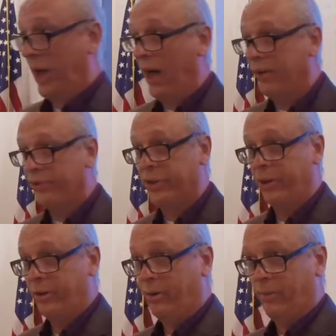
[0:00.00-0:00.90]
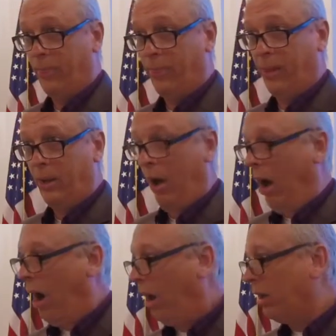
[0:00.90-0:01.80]
God is here.
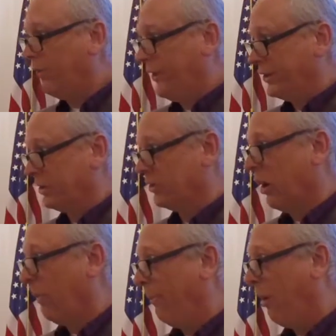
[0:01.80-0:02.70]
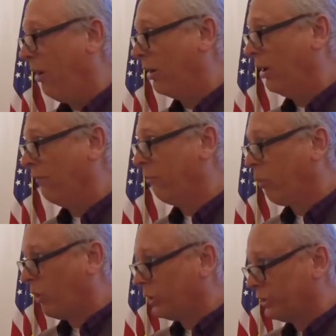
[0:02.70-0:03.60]
All of this is all part of
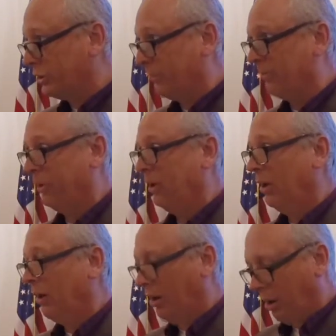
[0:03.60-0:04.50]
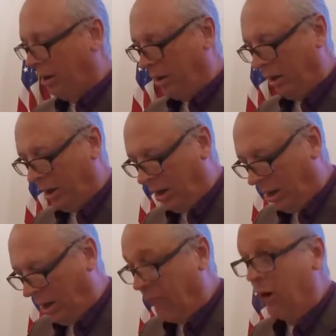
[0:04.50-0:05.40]
worship
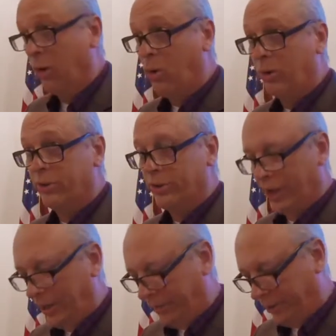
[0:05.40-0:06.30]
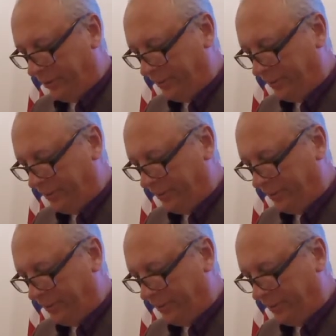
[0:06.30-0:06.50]
of our Lord and Savior.